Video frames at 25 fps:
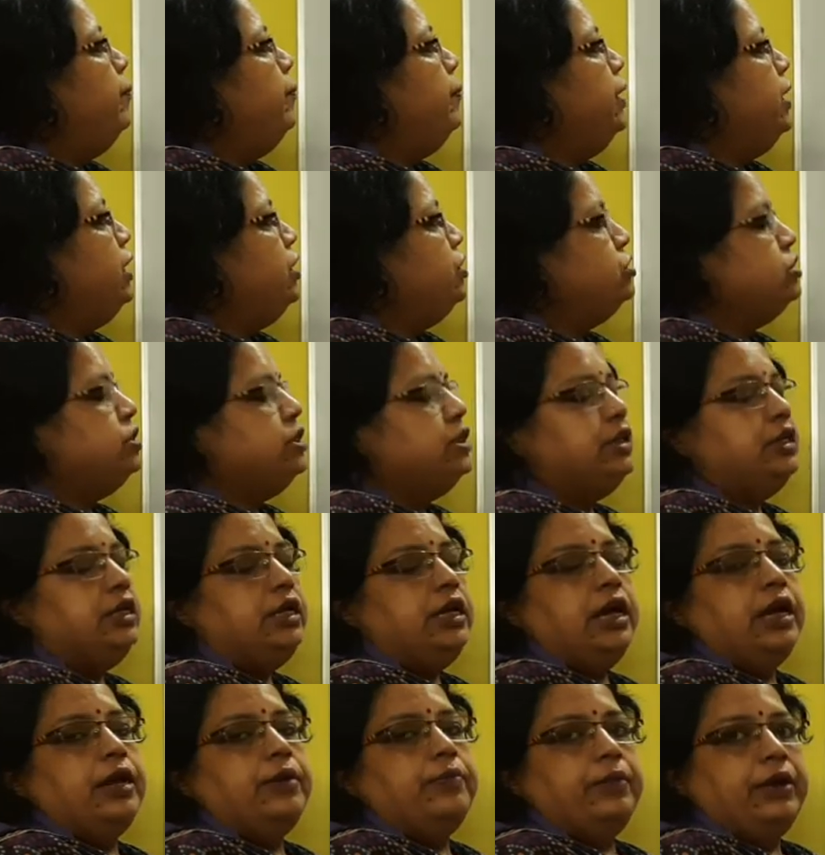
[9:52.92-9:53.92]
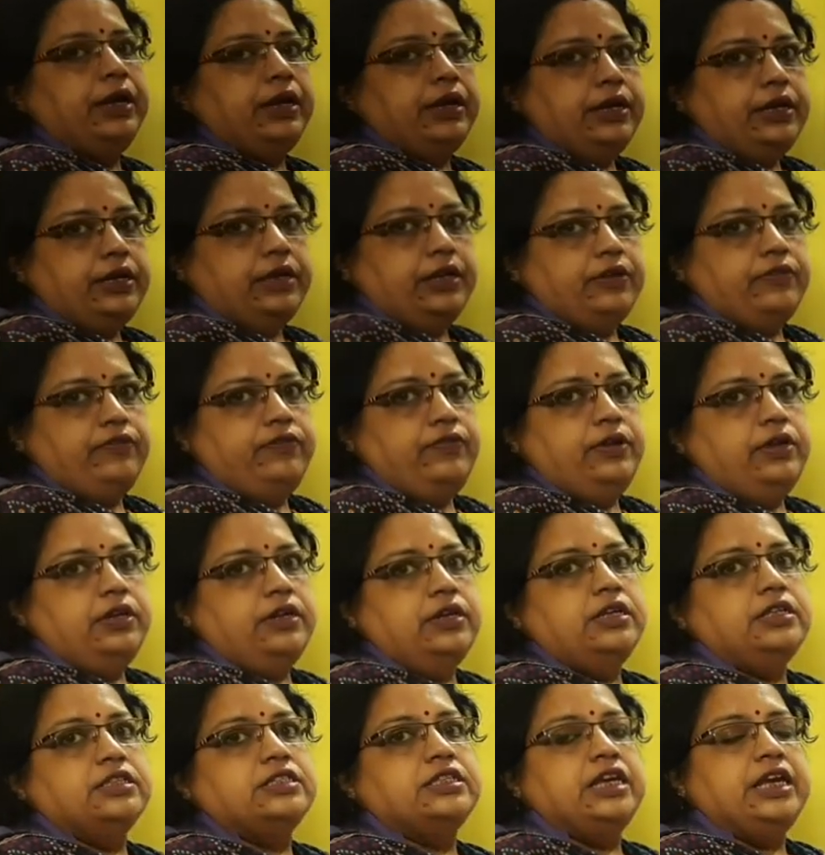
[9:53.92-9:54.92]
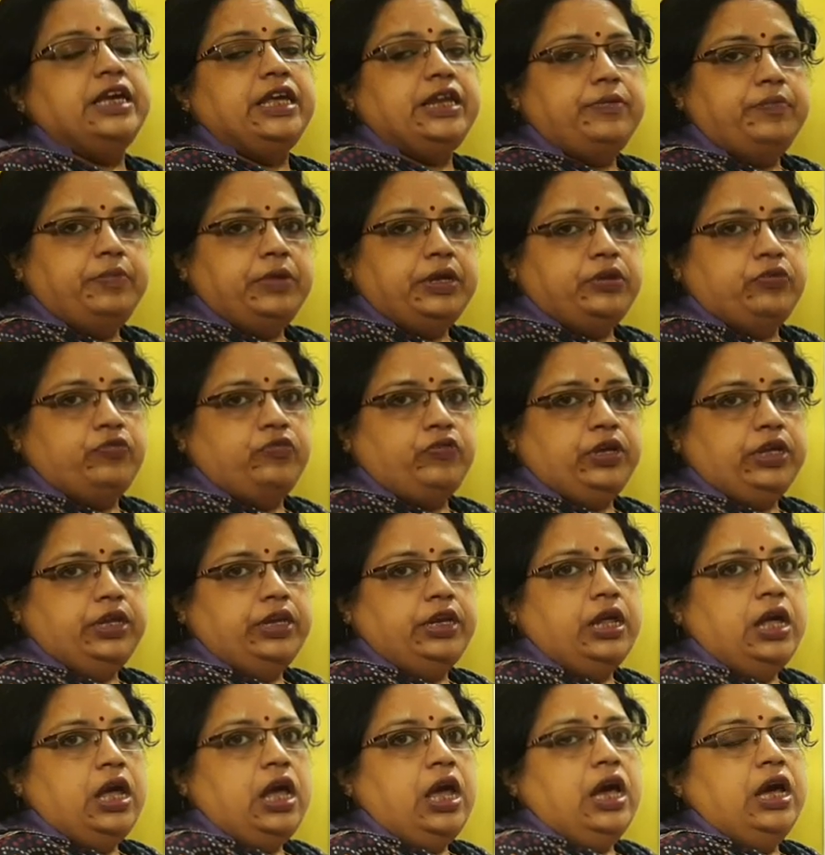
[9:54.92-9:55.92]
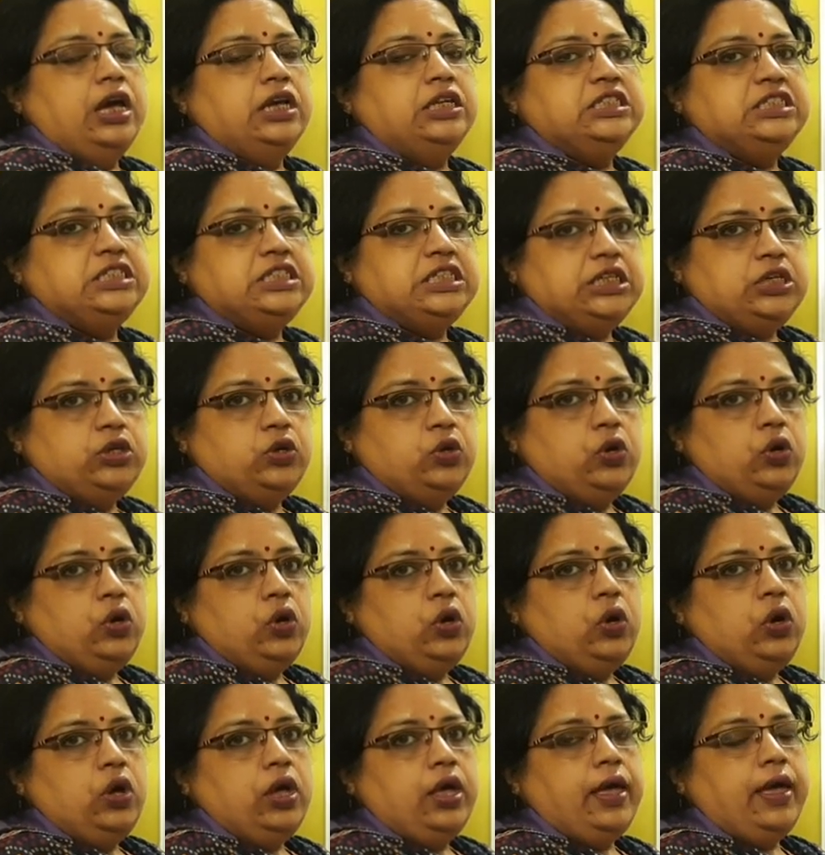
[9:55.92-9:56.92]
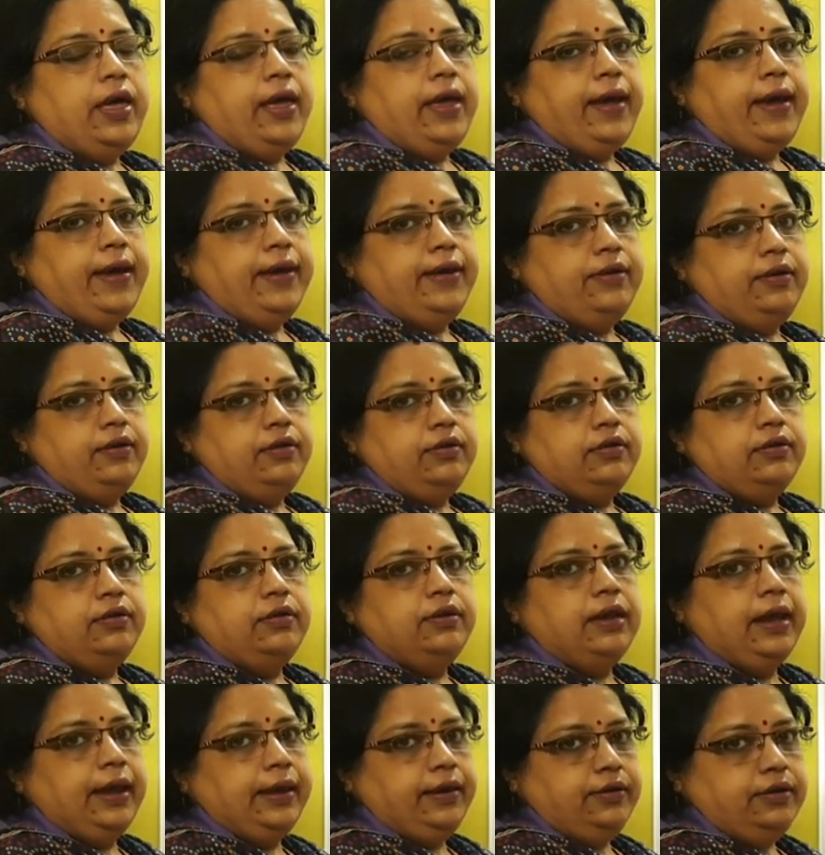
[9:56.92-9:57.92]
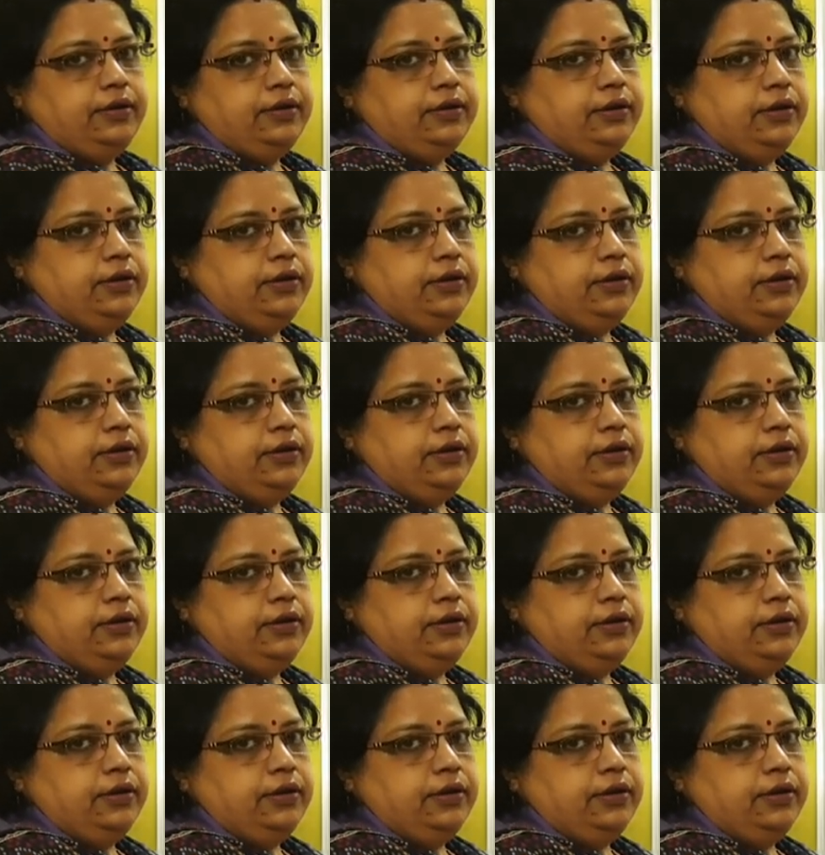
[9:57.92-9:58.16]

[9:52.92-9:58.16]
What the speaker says: velocity and magnetic field, is in between 0 and 90.